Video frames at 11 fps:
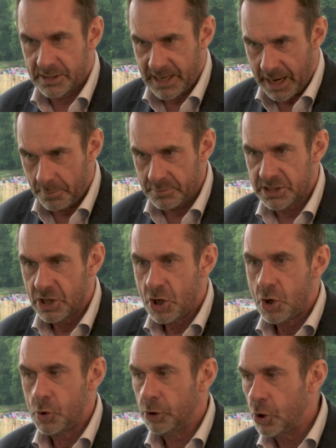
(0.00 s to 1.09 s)
camps
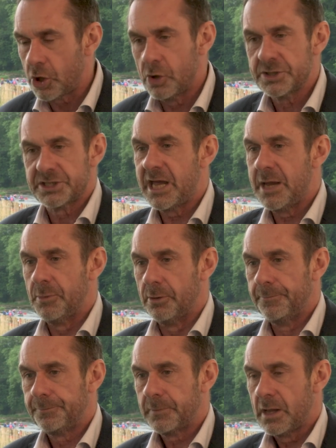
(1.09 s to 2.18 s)
who look unstable.